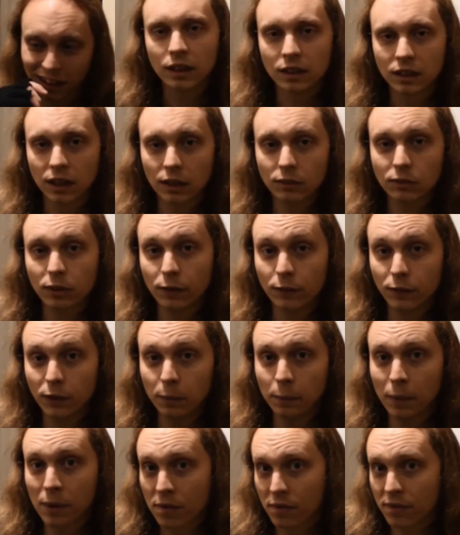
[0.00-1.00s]
So after a few
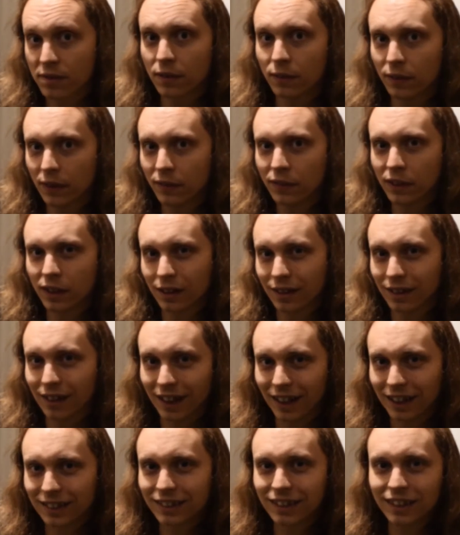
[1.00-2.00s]
months of living on our
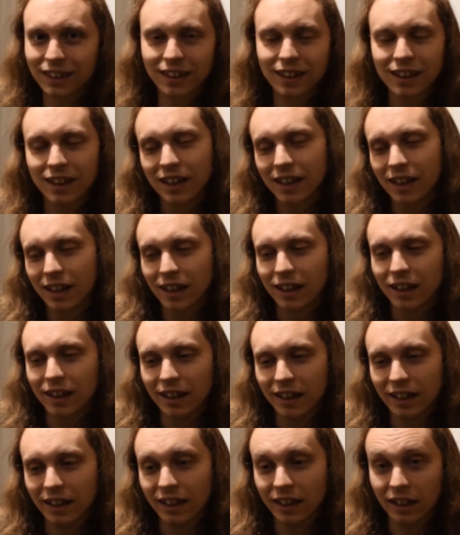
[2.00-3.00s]
attic,
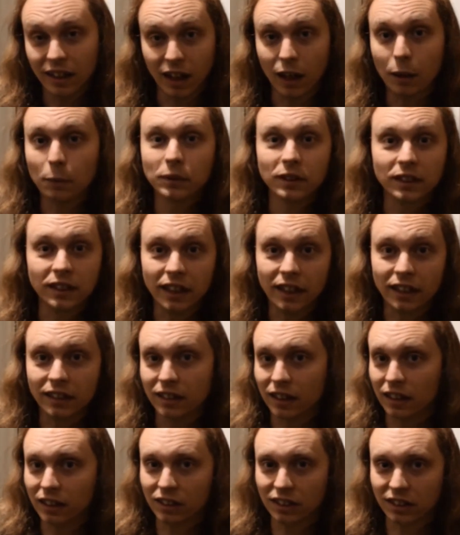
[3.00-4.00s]
he up sticks
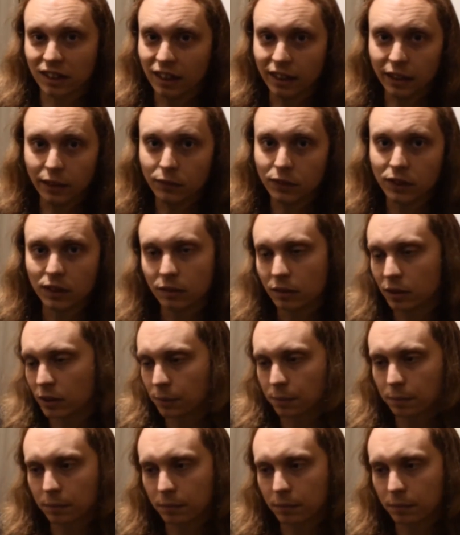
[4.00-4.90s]
and just leaves, just